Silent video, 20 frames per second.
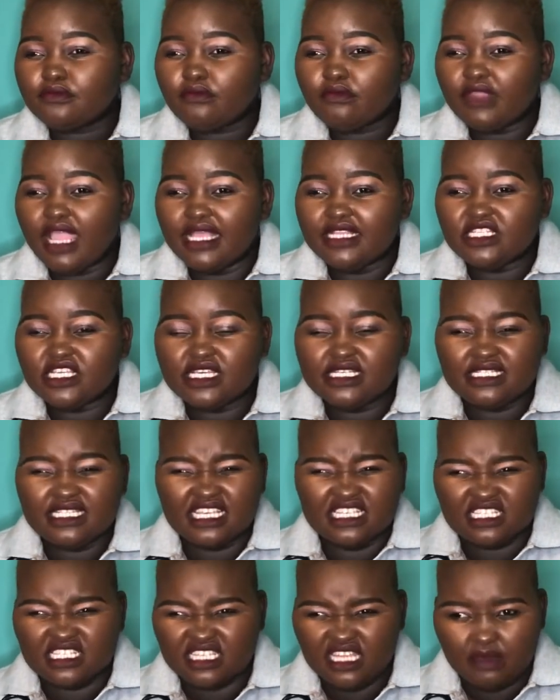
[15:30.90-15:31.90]
just a
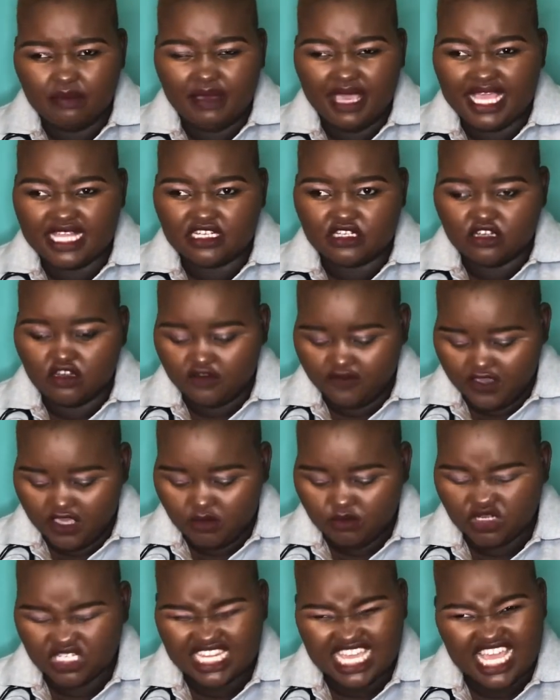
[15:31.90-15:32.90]
snippet of
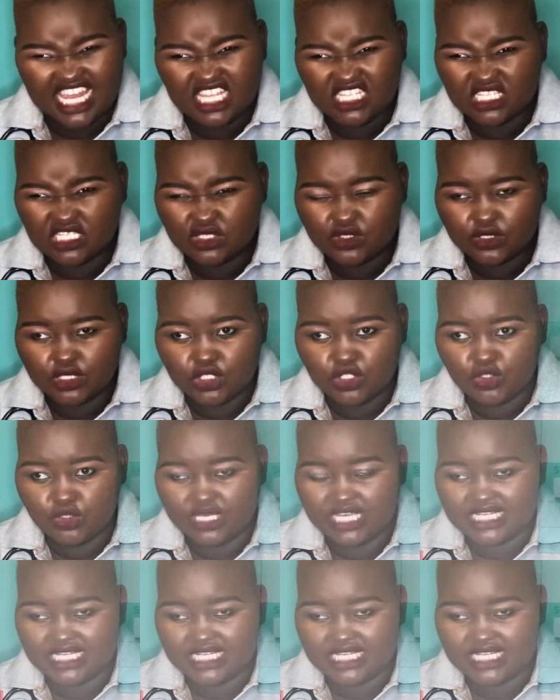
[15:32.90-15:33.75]
hemodialysis so that you can